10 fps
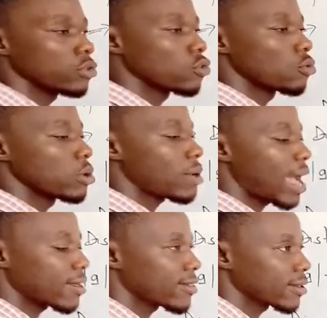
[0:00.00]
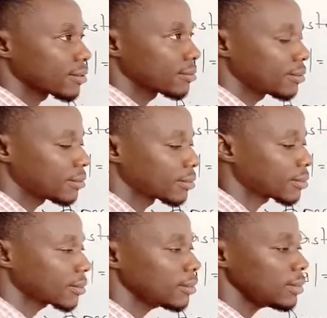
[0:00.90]
So we write
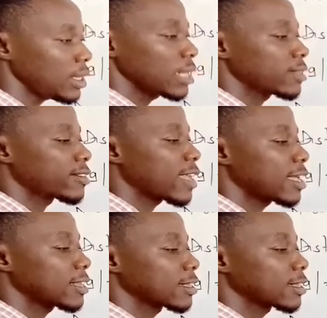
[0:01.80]
tan